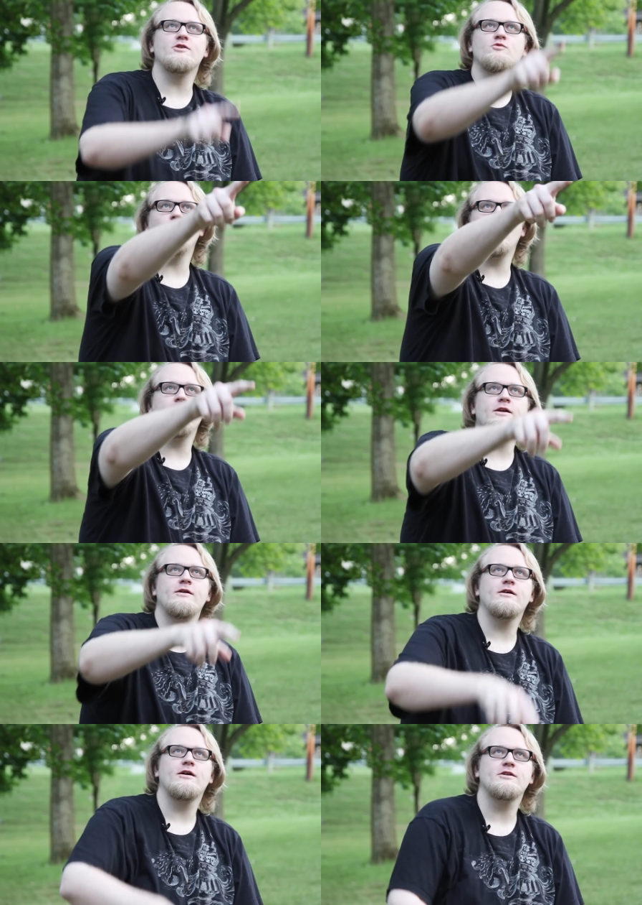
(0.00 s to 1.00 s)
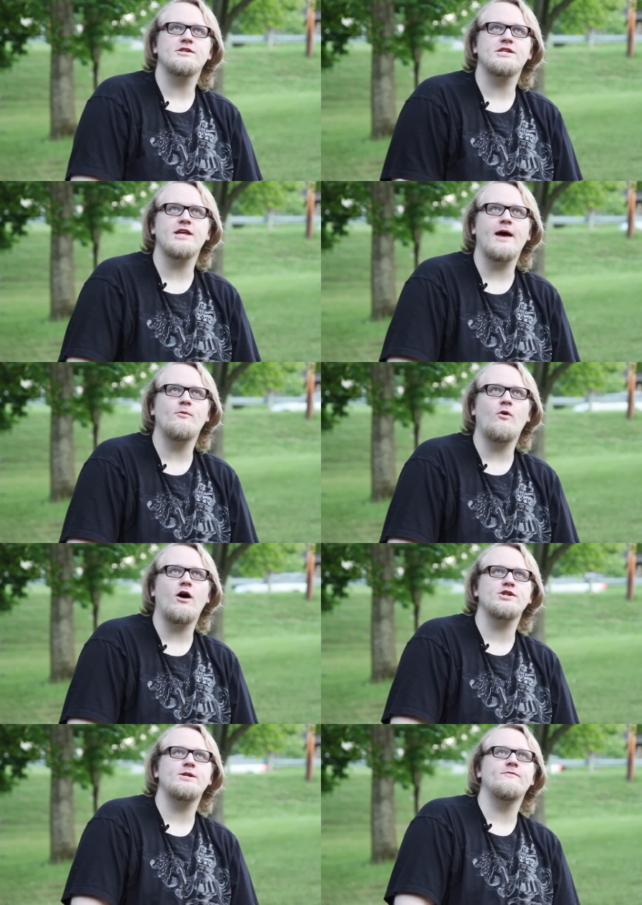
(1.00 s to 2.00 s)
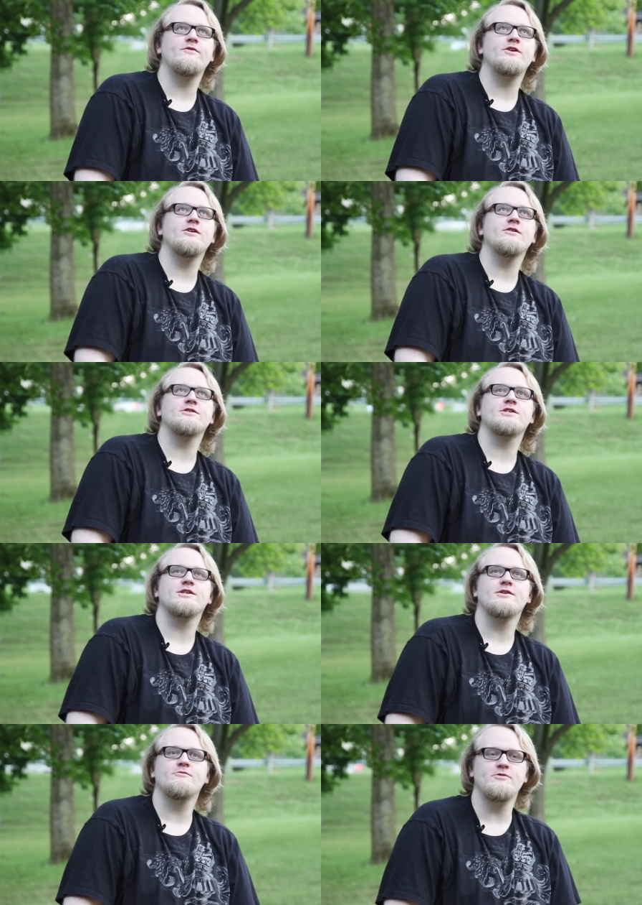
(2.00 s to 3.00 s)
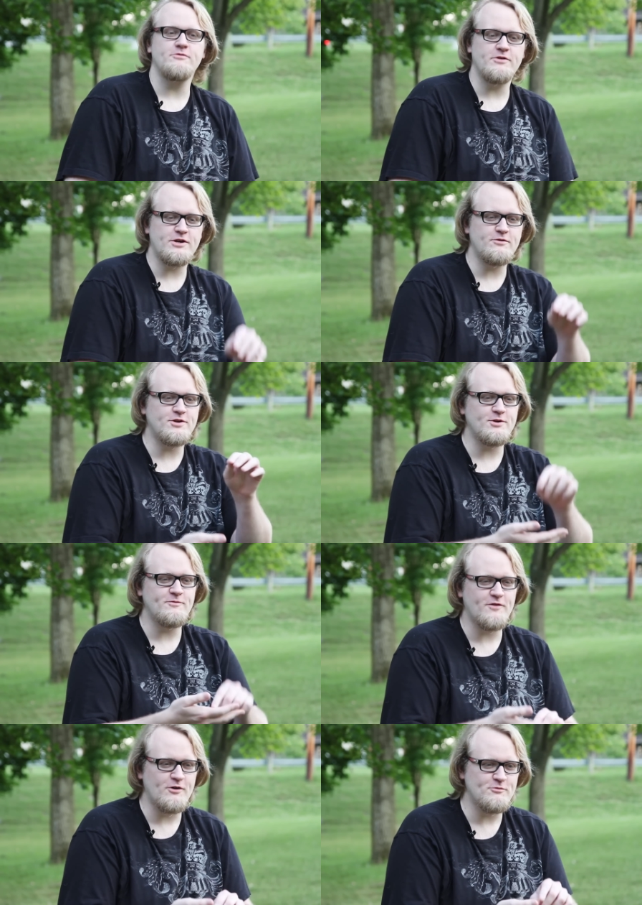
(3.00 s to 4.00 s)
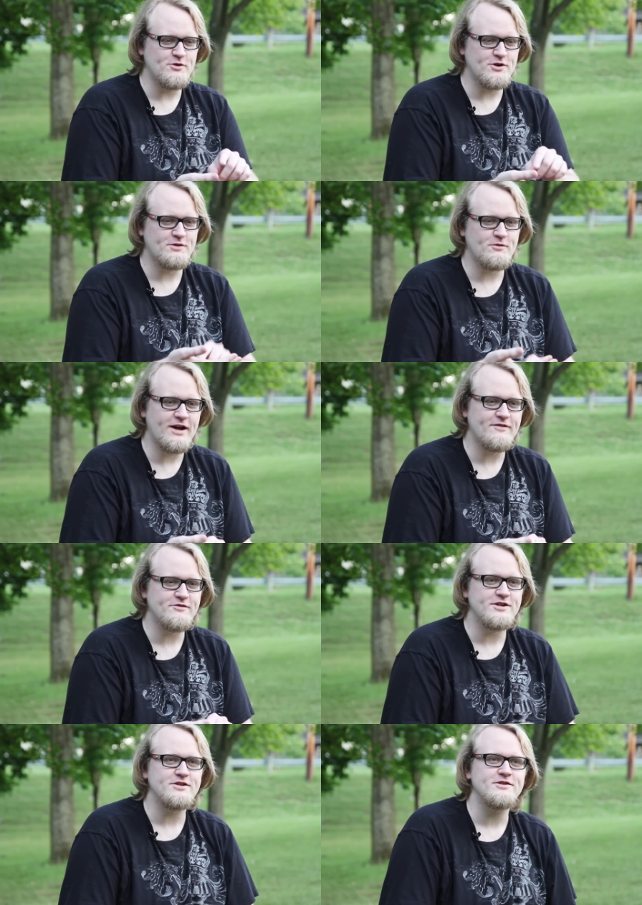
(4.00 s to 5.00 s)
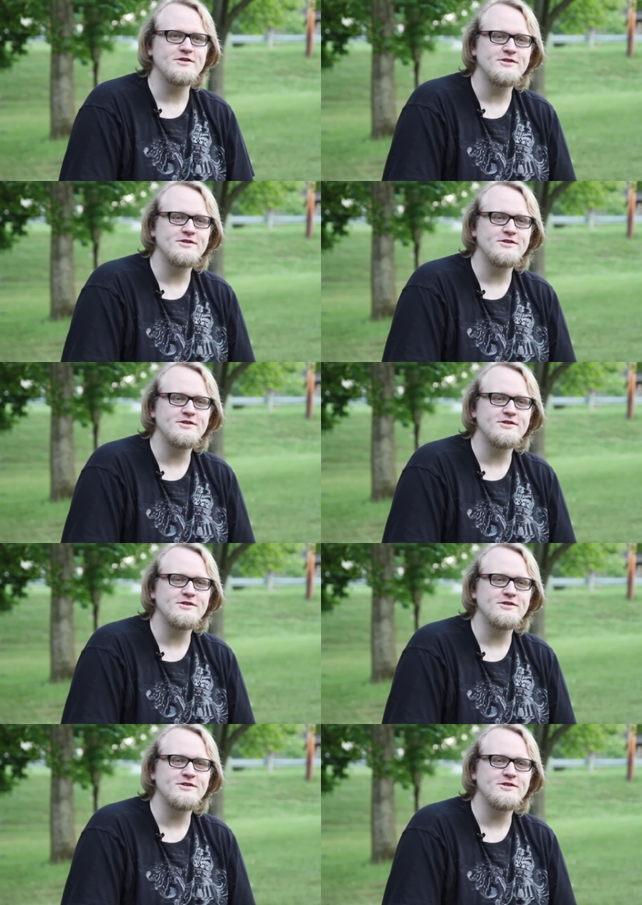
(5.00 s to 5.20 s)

one. I just haven't watched him for years. Went through the YouTube phone book one after another.